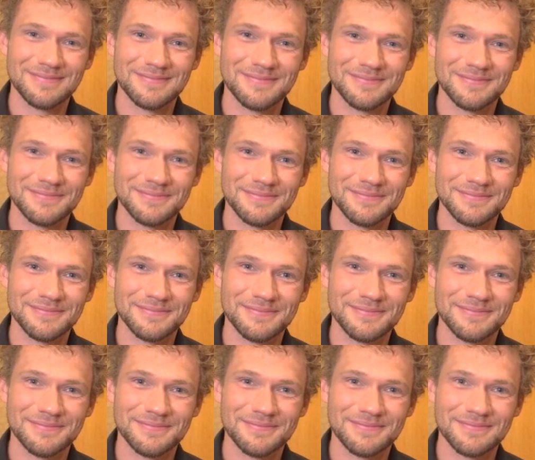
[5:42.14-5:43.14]

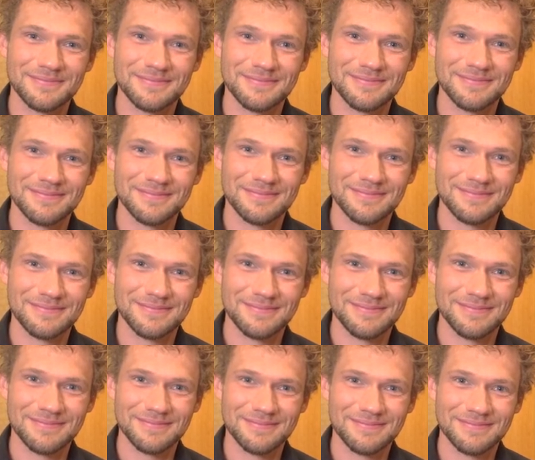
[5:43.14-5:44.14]

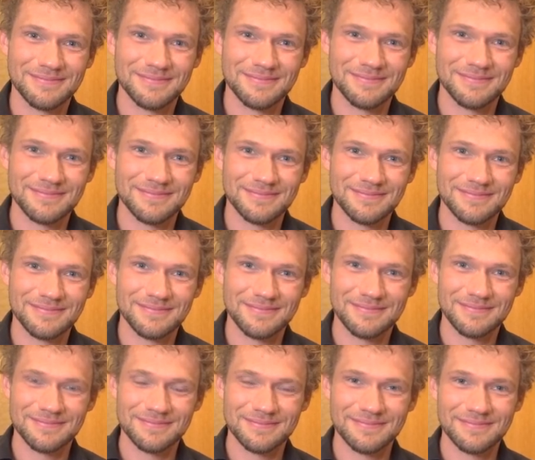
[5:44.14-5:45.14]

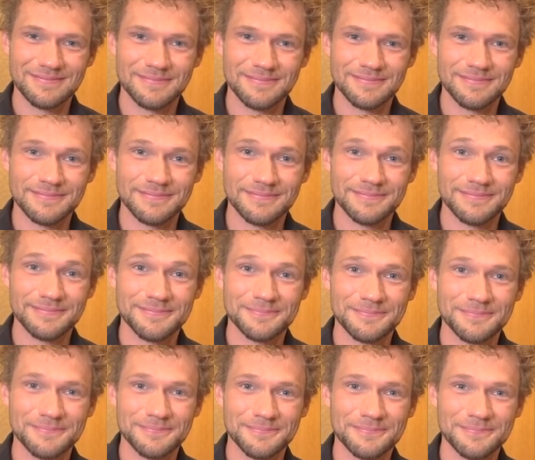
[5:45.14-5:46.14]

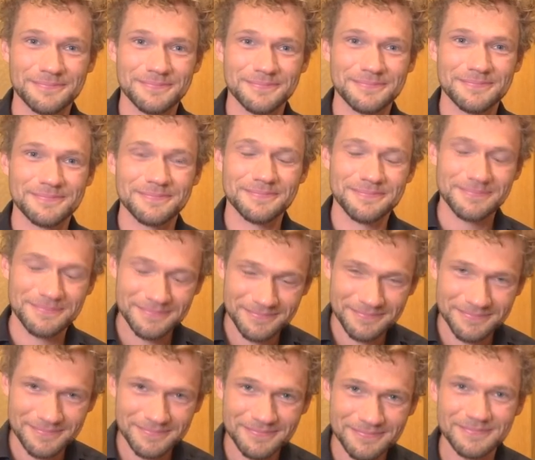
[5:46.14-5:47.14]

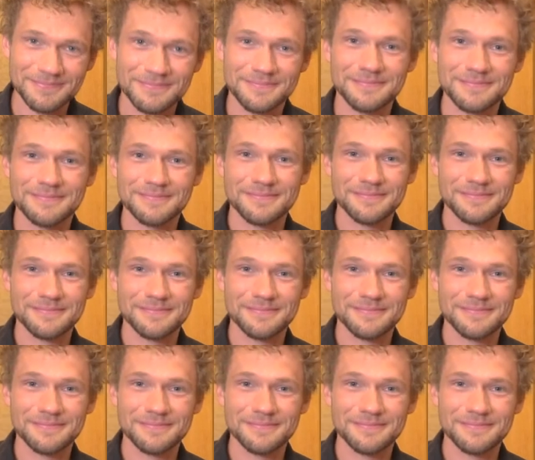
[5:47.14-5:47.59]
(not speaking)